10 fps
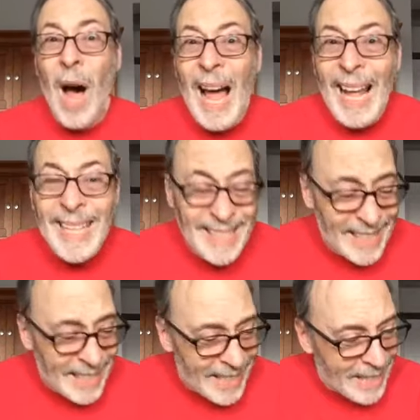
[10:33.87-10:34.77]

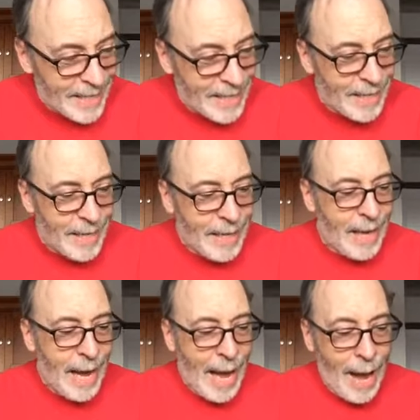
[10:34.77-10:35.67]
What?
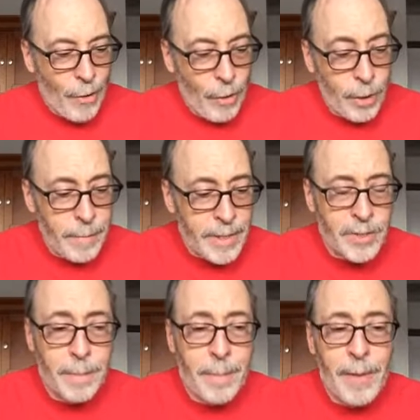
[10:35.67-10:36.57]
How could
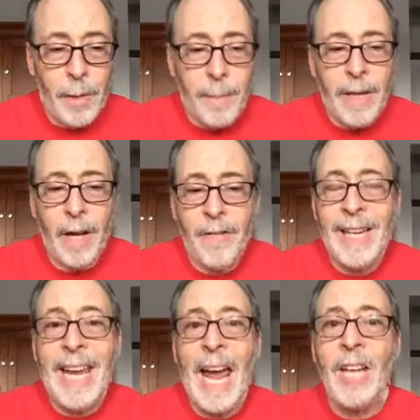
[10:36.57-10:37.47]
Mr. Bill be on
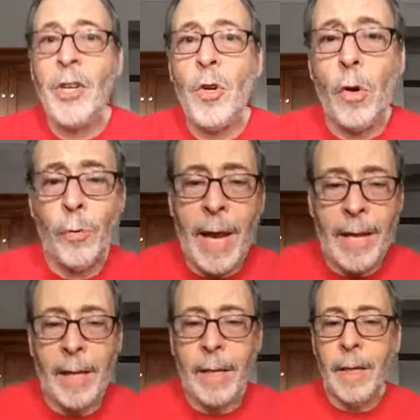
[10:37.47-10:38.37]
vacation
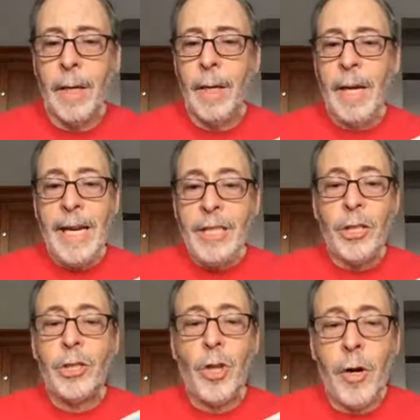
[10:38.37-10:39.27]
already? He
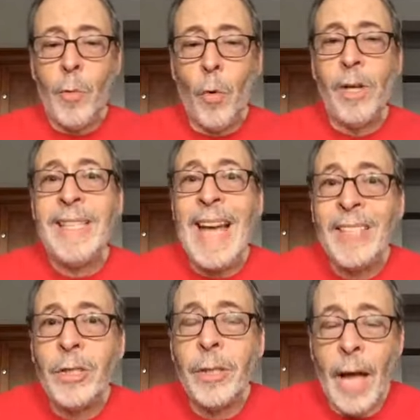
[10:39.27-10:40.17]
just started work
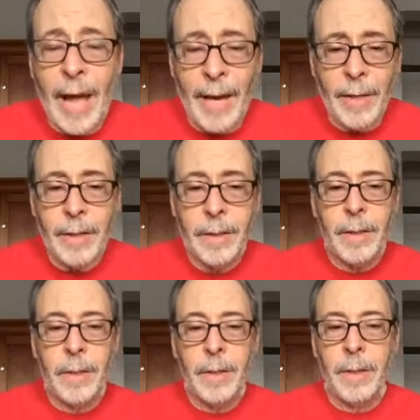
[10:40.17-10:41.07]
yesterday.
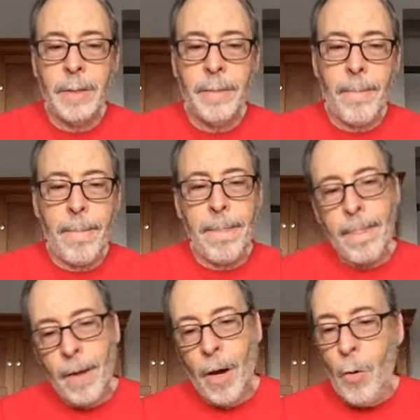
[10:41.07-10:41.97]

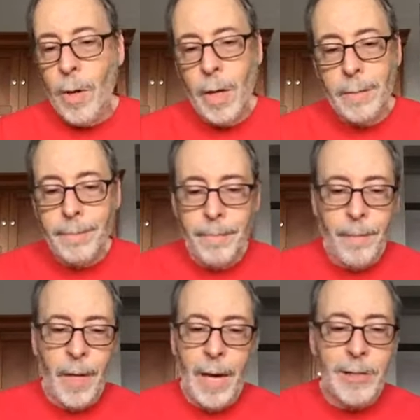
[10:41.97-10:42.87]
Oh well,
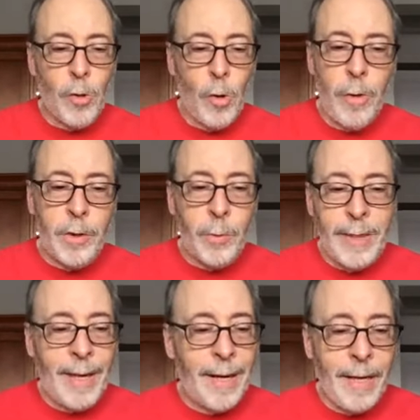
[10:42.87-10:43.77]
as long as
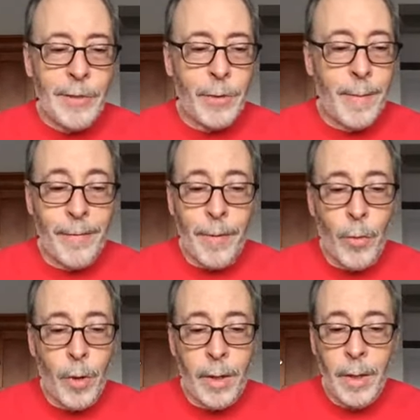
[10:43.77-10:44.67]
we get ice cream every
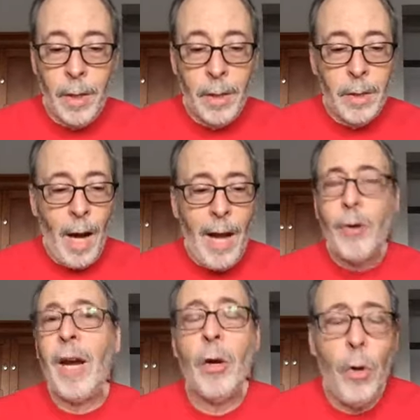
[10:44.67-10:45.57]
morning, I
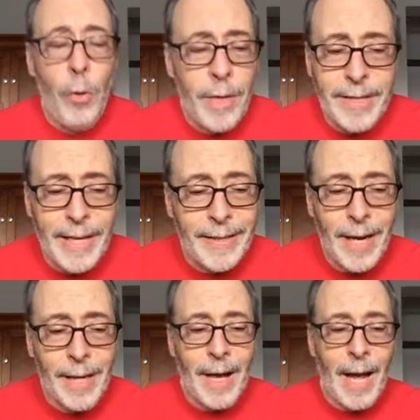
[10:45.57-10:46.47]
don't care who the ding
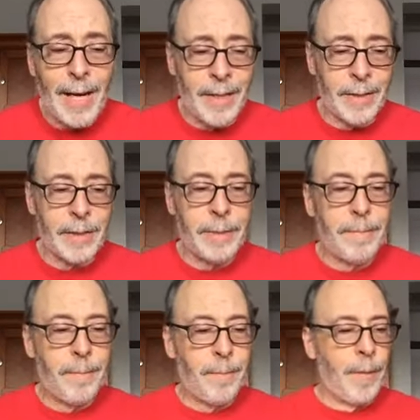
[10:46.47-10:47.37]
dong guy is.